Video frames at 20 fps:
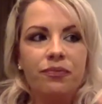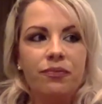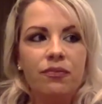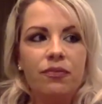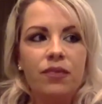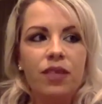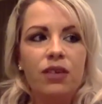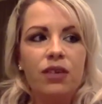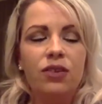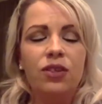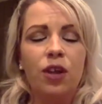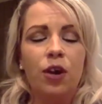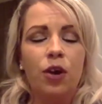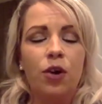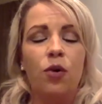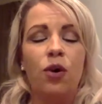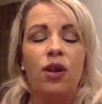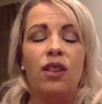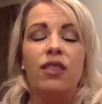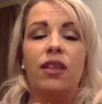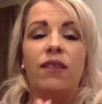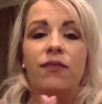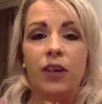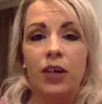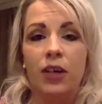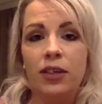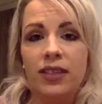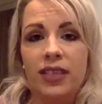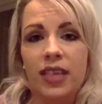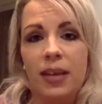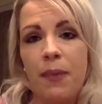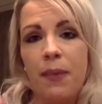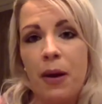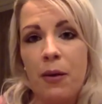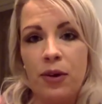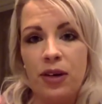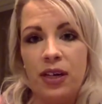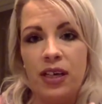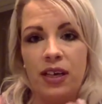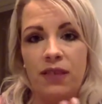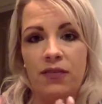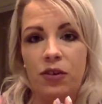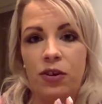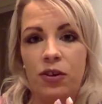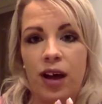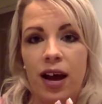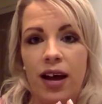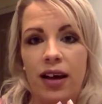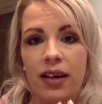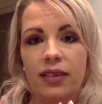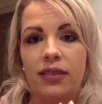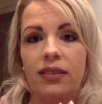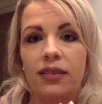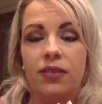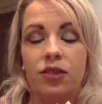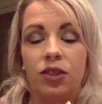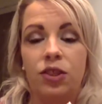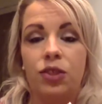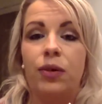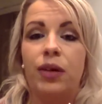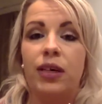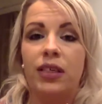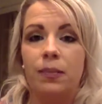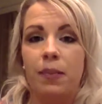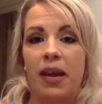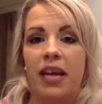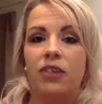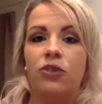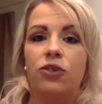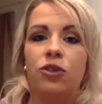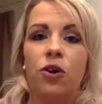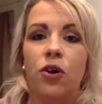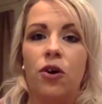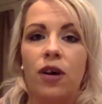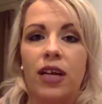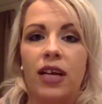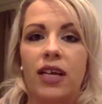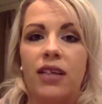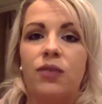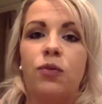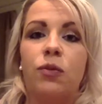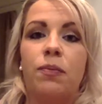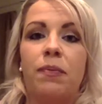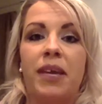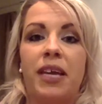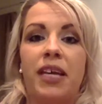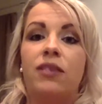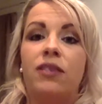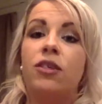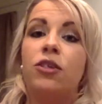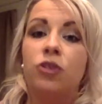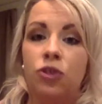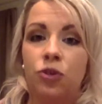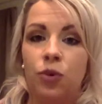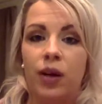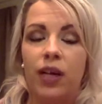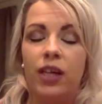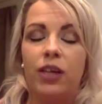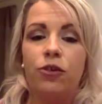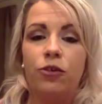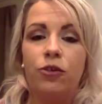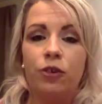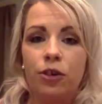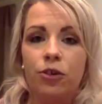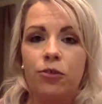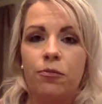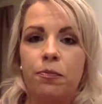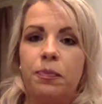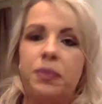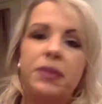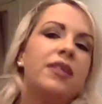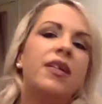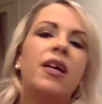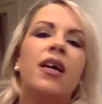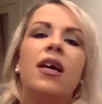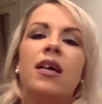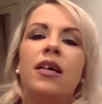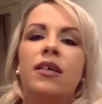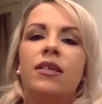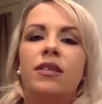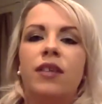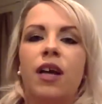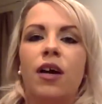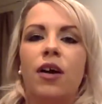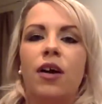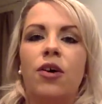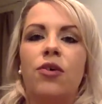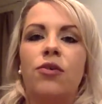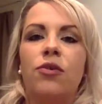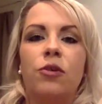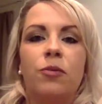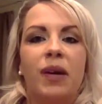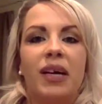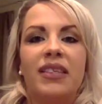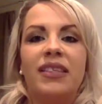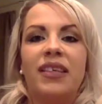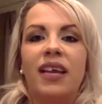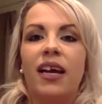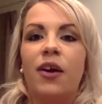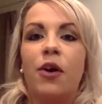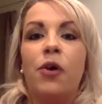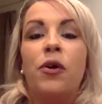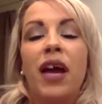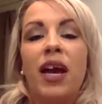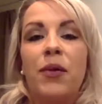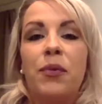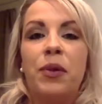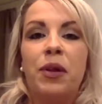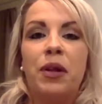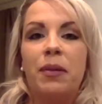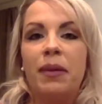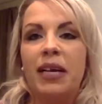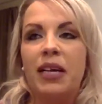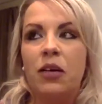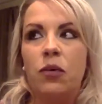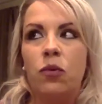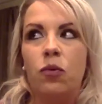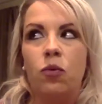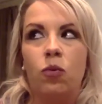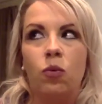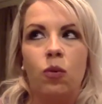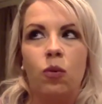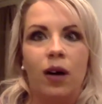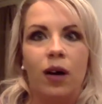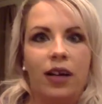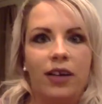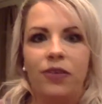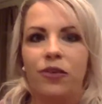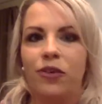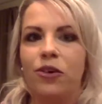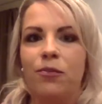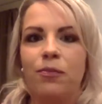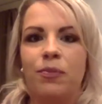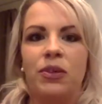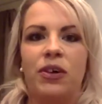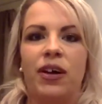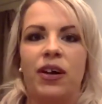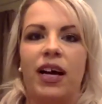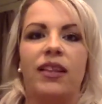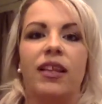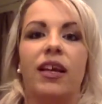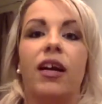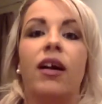So the first tip I wanna give you guys to expand your audience would be to join groups. So you might say, okay, well, Amanda, what groups are out there?